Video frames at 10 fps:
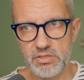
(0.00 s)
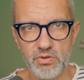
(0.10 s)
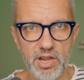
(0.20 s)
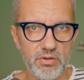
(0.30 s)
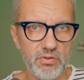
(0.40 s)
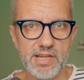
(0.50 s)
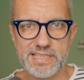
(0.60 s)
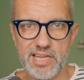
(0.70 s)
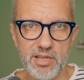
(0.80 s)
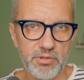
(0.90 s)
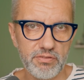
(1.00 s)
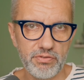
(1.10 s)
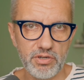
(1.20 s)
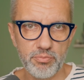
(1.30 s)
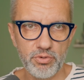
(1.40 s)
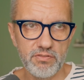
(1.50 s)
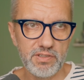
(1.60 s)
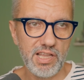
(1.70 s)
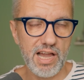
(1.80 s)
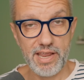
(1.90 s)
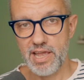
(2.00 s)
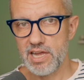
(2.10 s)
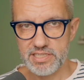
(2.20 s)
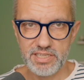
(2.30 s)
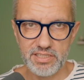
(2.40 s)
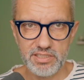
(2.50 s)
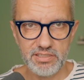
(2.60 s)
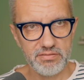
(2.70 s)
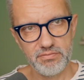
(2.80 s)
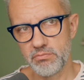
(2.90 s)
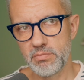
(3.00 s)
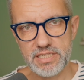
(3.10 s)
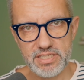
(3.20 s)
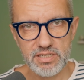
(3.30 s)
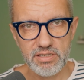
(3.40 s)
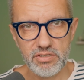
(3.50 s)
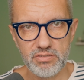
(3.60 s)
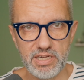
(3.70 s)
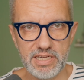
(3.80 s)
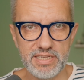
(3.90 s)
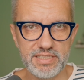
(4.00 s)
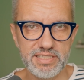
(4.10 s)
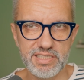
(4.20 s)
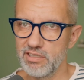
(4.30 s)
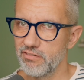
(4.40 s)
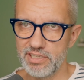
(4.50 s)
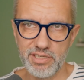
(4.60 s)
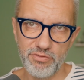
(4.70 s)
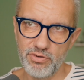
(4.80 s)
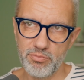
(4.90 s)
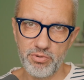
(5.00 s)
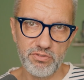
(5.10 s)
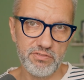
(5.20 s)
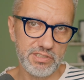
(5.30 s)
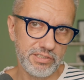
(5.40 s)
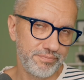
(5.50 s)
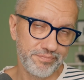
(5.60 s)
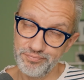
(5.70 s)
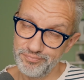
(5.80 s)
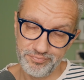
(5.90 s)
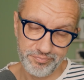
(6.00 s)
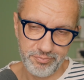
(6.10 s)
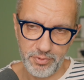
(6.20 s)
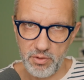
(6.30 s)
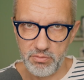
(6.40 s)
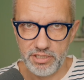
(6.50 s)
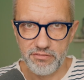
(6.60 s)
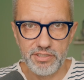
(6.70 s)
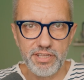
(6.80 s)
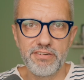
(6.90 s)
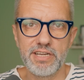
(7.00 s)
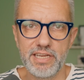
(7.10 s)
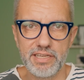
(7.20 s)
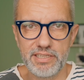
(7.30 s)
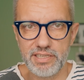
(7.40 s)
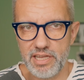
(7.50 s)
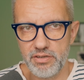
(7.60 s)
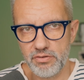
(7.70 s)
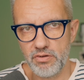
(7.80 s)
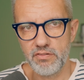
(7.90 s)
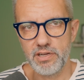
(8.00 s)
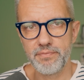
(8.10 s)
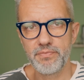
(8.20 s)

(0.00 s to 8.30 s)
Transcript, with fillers: You have to ask Apple for approval. I asked it months ago and still waiting for approval. Probably will never get it. I don't know why.